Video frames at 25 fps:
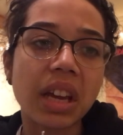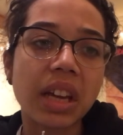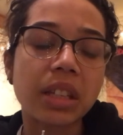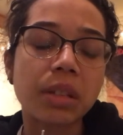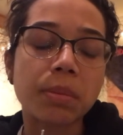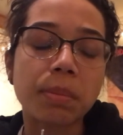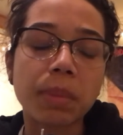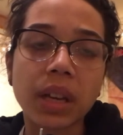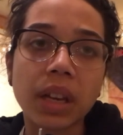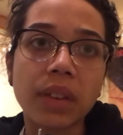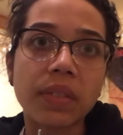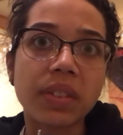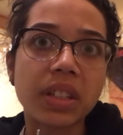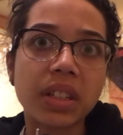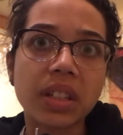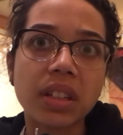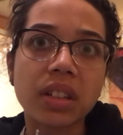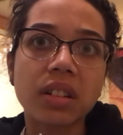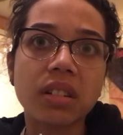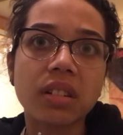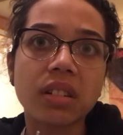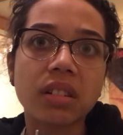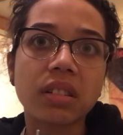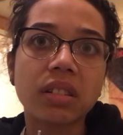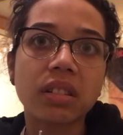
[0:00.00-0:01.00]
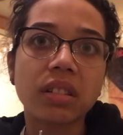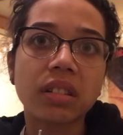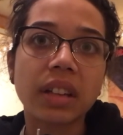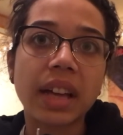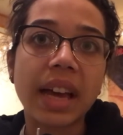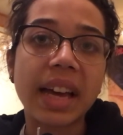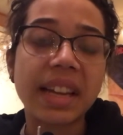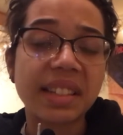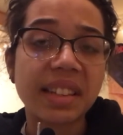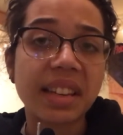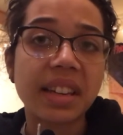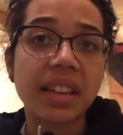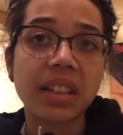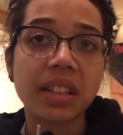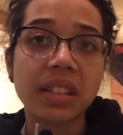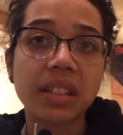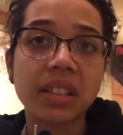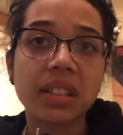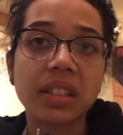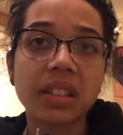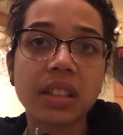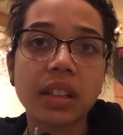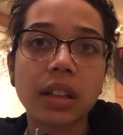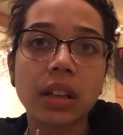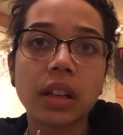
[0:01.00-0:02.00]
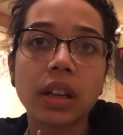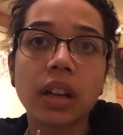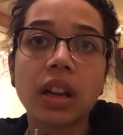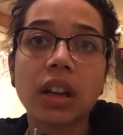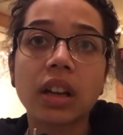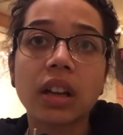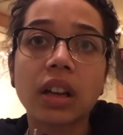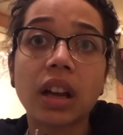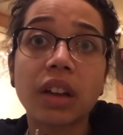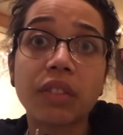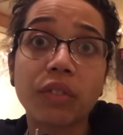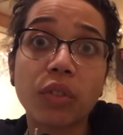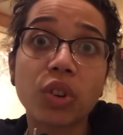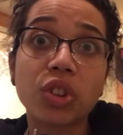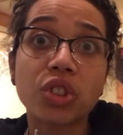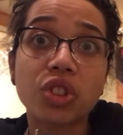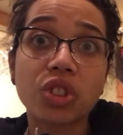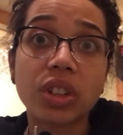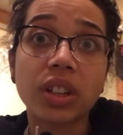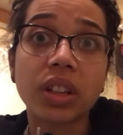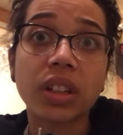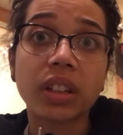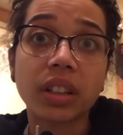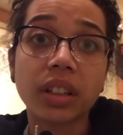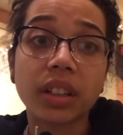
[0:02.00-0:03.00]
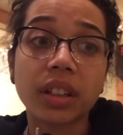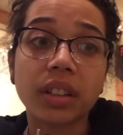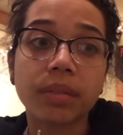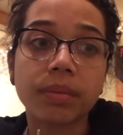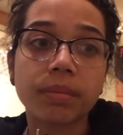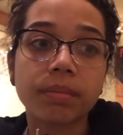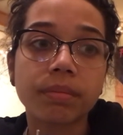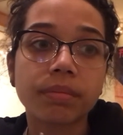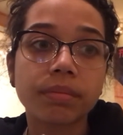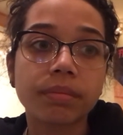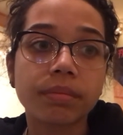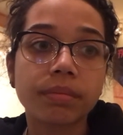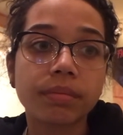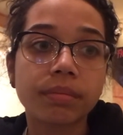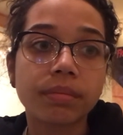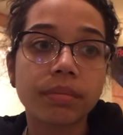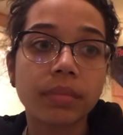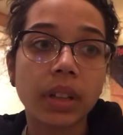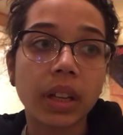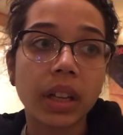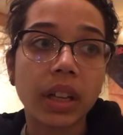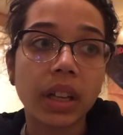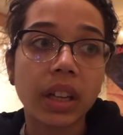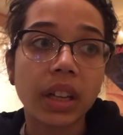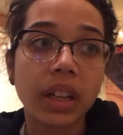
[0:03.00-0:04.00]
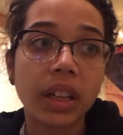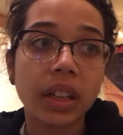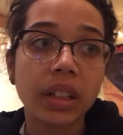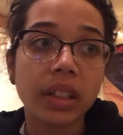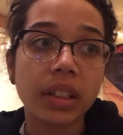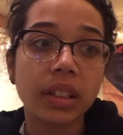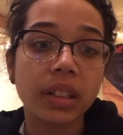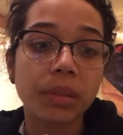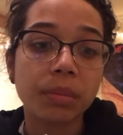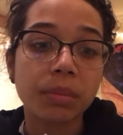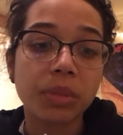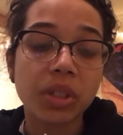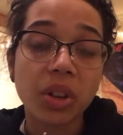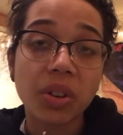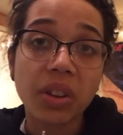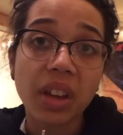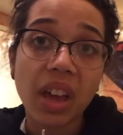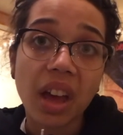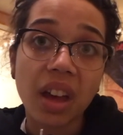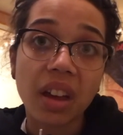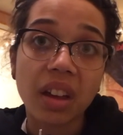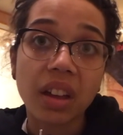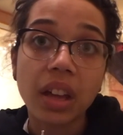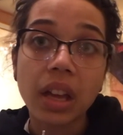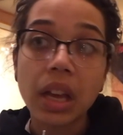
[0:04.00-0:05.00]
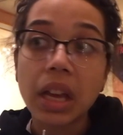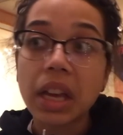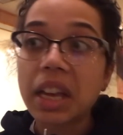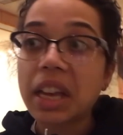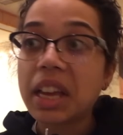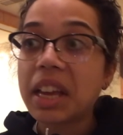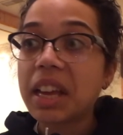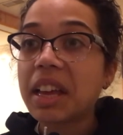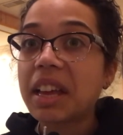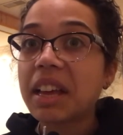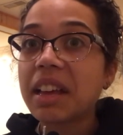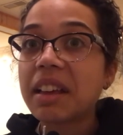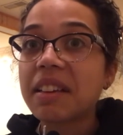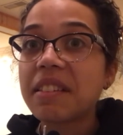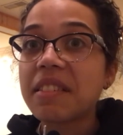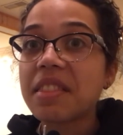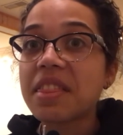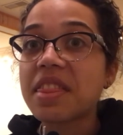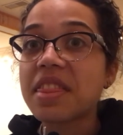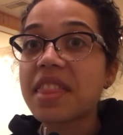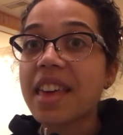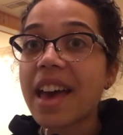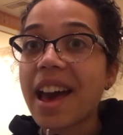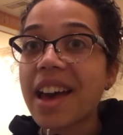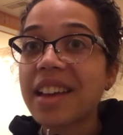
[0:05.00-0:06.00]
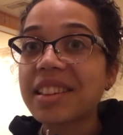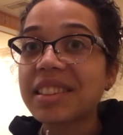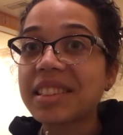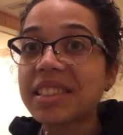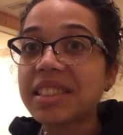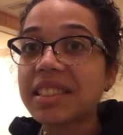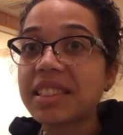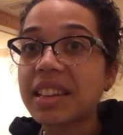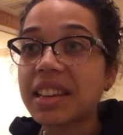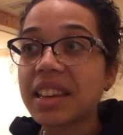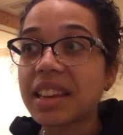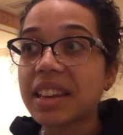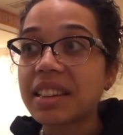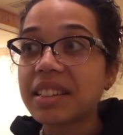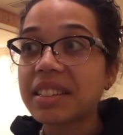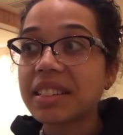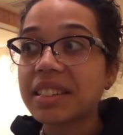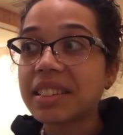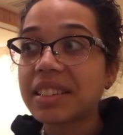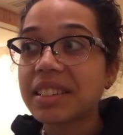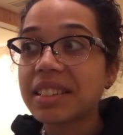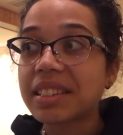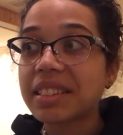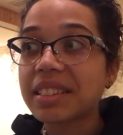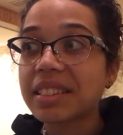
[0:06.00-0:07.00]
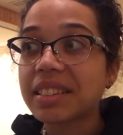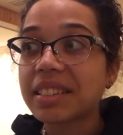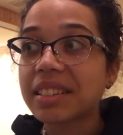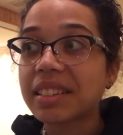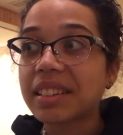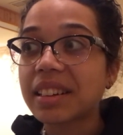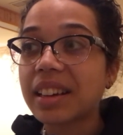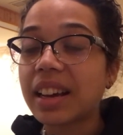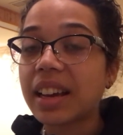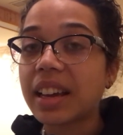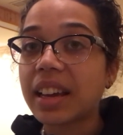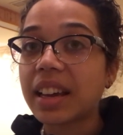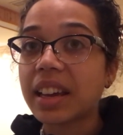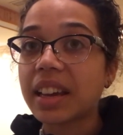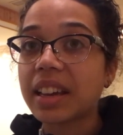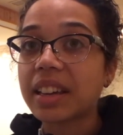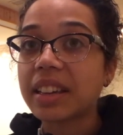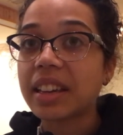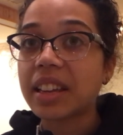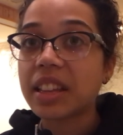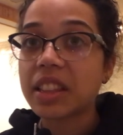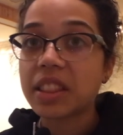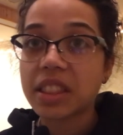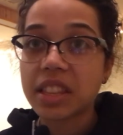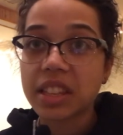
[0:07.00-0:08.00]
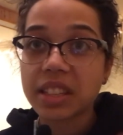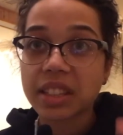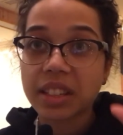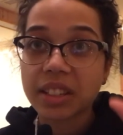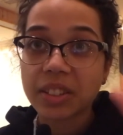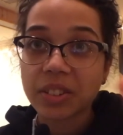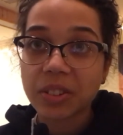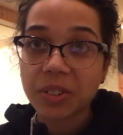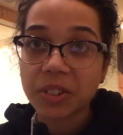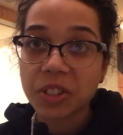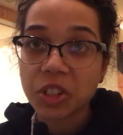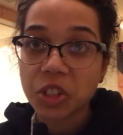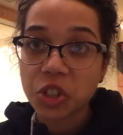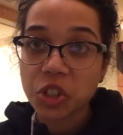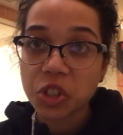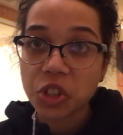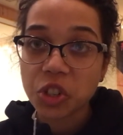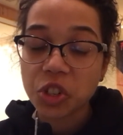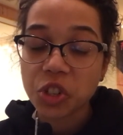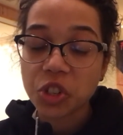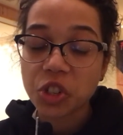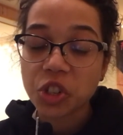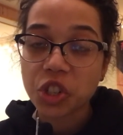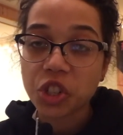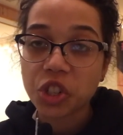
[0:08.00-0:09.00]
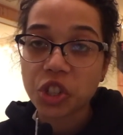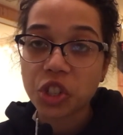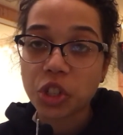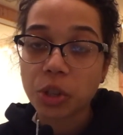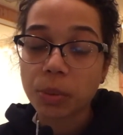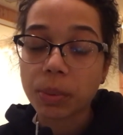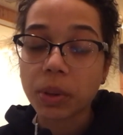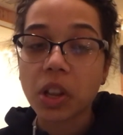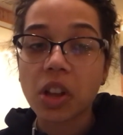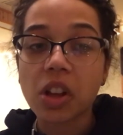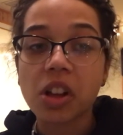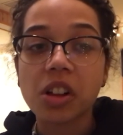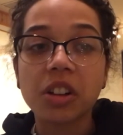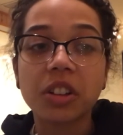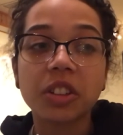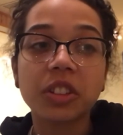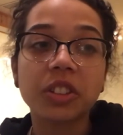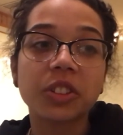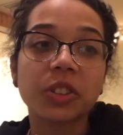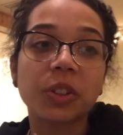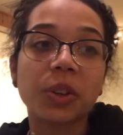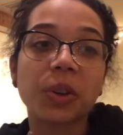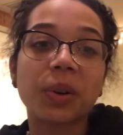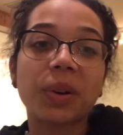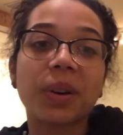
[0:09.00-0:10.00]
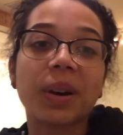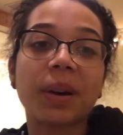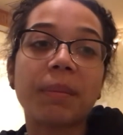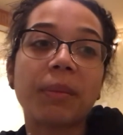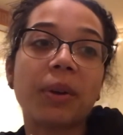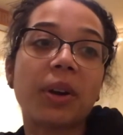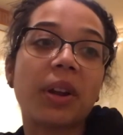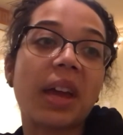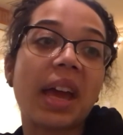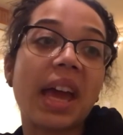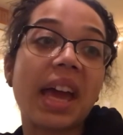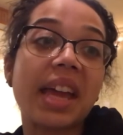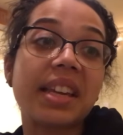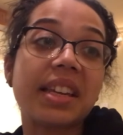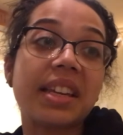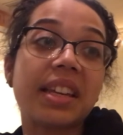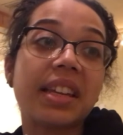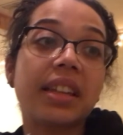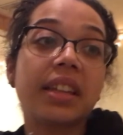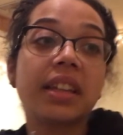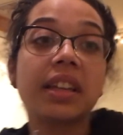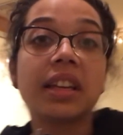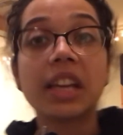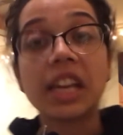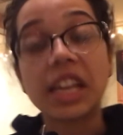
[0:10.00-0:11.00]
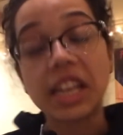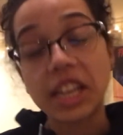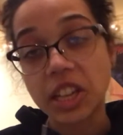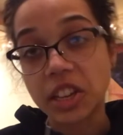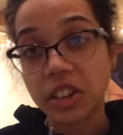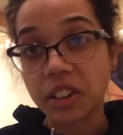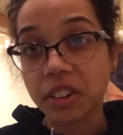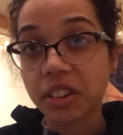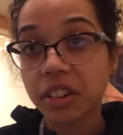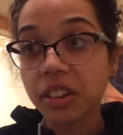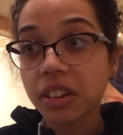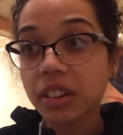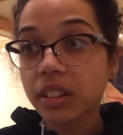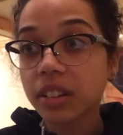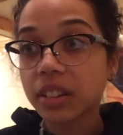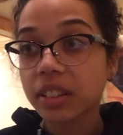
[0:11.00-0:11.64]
big of a deal as it is, unfortunately. So yeah, that's it. And this has already turned super long, so I'm going to end it here.